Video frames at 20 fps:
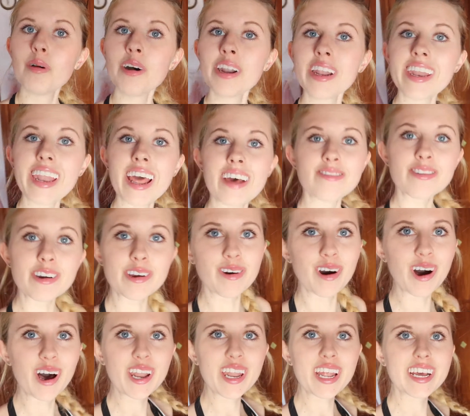morning
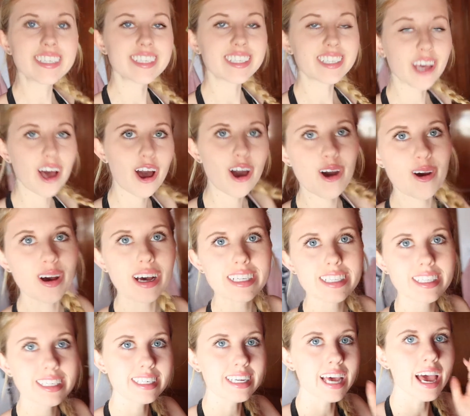everyone so
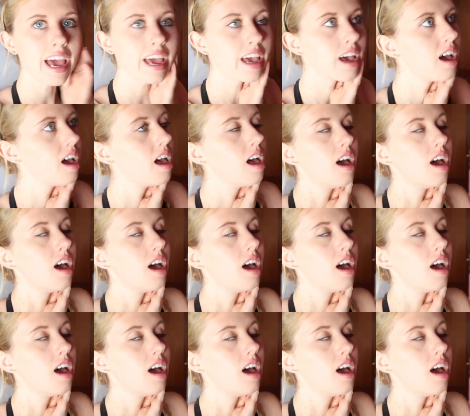today